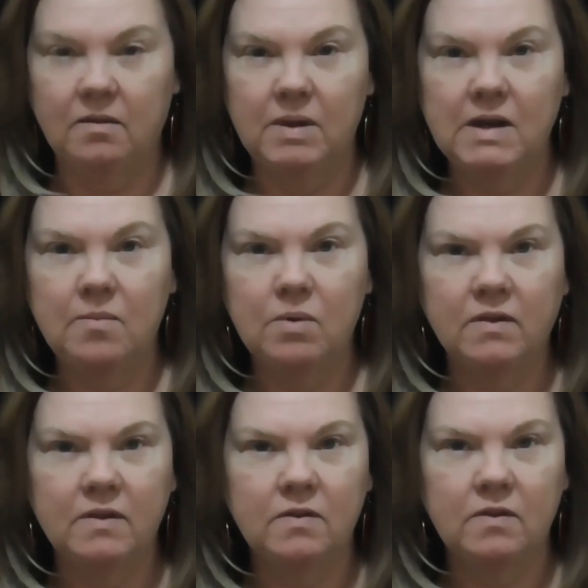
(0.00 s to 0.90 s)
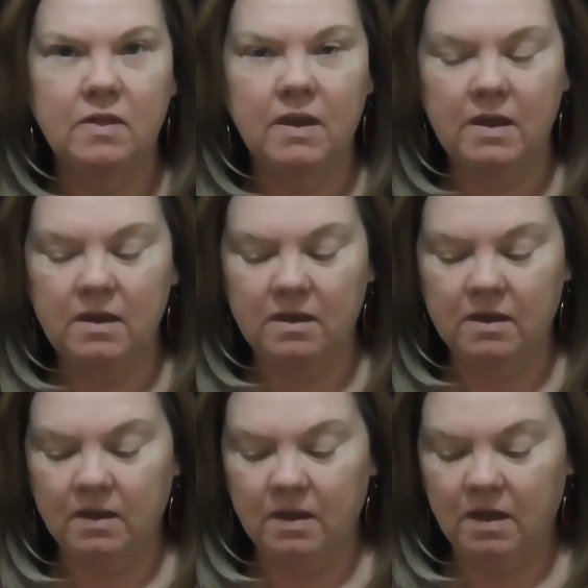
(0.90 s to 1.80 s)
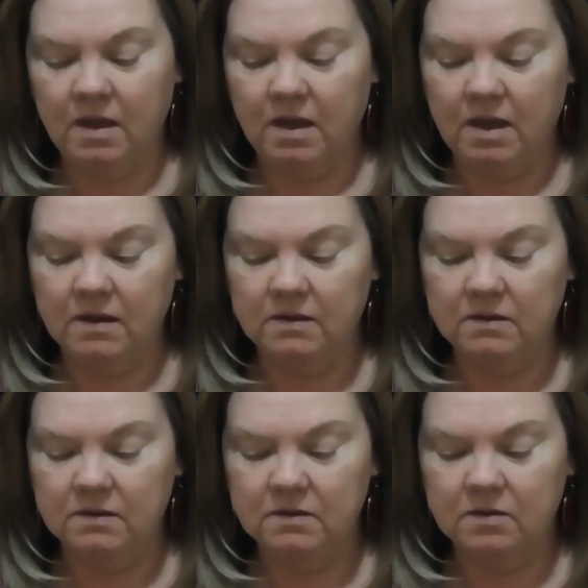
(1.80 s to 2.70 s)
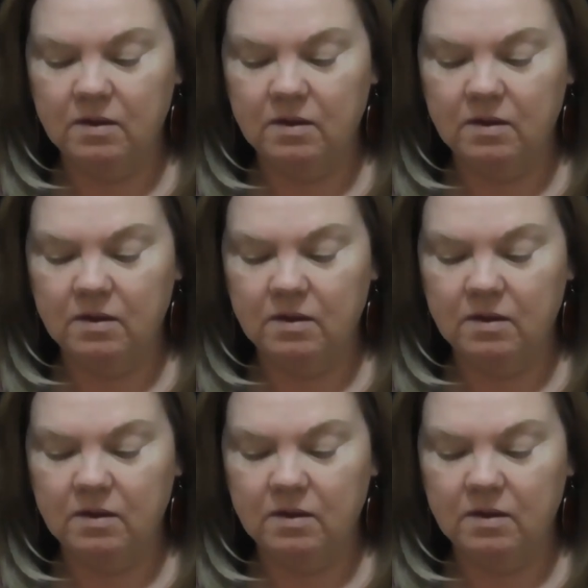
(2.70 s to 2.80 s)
meeting my sister there, and